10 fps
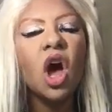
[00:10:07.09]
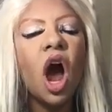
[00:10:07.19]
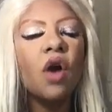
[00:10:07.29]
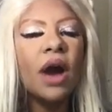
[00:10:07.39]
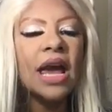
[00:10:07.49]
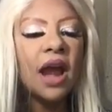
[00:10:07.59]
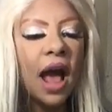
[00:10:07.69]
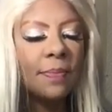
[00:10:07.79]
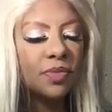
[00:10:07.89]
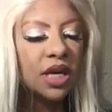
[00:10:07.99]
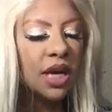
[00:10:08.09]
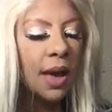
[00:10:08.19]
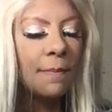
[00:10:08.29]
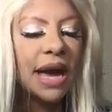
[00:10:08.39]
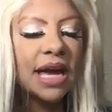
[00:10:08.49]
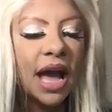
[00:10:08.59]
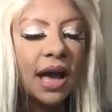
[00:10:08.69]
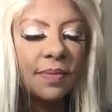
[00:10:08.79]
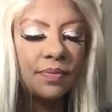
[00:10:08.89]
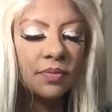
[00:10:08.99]
All right,
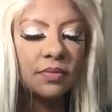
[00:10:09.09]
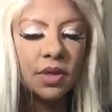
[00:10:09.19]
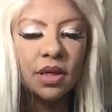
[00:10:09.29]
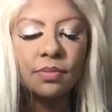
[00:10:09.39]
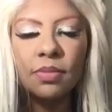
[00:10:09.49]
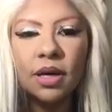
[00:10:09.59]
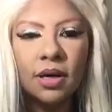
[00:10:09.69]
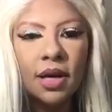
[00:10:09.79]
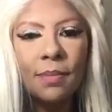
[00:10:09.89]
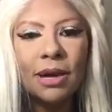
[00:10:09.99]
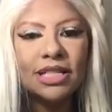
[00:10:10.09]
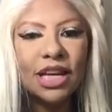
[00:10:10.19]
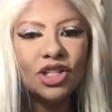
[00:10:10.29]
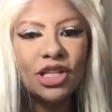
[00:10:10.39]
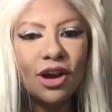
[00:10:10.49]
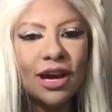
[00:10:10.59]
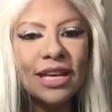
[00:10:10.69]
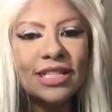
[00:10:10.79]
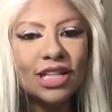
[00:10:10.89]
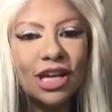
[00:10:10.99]
my
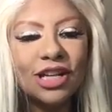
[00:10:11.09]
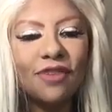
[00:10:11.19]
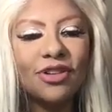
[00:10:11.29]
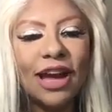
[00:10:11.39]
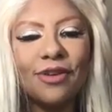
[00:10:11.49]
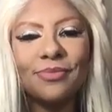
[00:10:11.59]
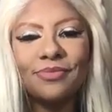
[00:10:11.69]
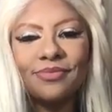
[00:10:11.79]
Sagittarius, ta-ta for now.